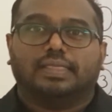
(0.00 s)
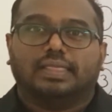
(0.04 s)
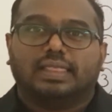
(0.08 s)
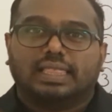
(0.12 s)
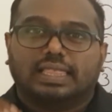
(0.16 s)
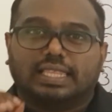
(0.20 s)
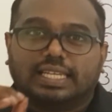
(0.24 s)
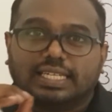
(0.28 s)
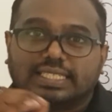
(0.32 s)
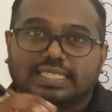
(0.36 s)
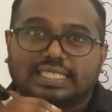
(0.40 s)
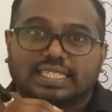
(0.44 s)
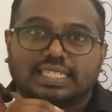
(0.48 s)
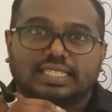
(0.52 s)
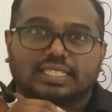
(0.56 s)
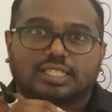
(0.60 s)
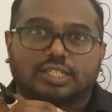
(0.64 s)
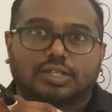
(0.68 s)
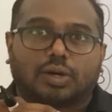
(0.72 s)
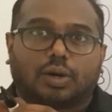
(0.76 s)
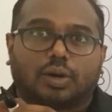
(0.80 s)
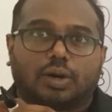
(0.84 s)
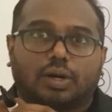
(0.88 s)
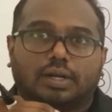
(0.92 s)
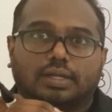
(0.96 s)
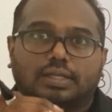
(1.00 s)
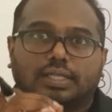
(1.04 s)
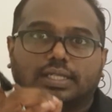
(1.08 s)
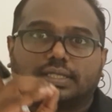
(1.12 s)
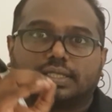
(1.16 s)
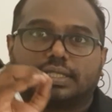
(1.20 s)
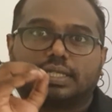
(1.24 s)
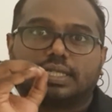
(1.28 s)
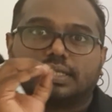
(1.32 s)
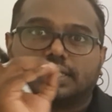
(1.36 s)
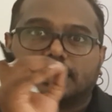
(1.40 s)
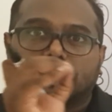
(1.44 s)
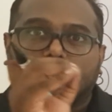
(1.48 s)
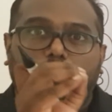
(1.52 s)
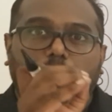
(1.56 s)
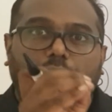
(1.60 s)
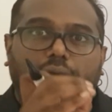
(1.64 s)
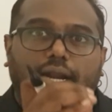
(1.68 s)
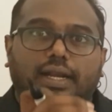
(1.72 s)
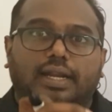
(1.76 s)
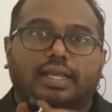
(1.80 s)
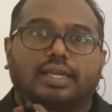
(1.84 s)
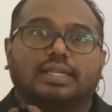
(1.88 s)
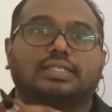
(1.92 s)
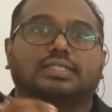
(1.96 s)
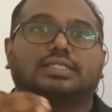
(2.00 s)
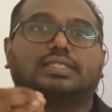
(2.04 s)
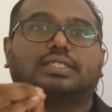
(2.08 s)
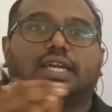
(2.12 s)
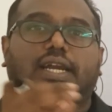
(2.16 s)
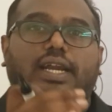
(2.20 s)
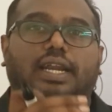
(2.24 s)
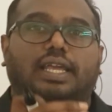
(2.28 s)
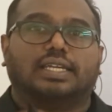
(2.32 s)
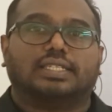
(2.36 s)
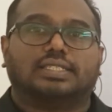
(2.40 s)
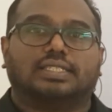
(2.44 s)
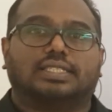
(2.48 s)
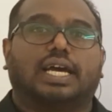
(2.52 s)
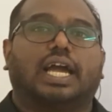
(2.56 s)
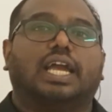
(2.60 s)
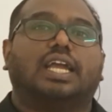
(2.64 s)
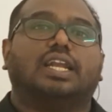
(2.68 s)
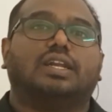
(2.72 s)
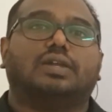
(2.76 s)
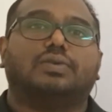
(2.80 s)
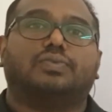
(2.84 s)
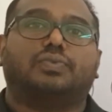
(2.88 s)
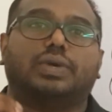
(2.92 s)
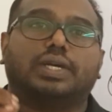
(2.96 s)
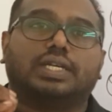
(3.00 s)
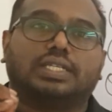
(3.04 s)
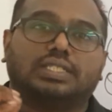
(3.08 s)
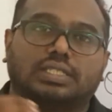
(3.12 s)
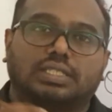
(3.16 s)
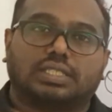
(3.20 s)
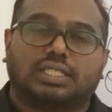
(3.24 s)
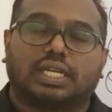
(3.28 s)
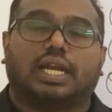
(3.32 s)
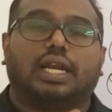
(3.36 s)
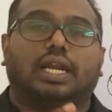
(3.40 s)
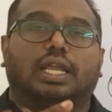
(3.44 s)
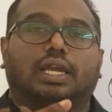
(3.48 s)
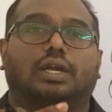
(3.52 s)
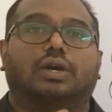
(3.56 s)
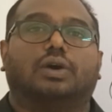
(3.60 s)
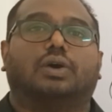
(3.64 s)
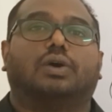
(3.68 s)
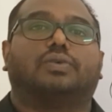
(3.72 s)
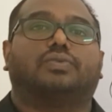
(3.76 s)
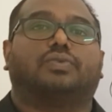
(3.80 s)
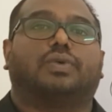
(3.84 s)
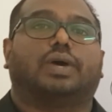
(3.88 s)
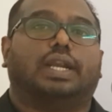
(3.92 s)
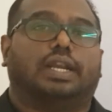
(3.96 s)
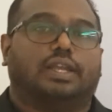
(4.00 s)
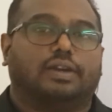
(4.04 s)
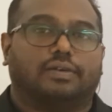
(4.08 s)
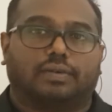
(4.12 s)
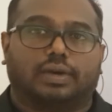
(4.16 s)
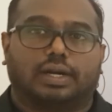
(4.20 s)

This is called the systematic study, scientific study of an event.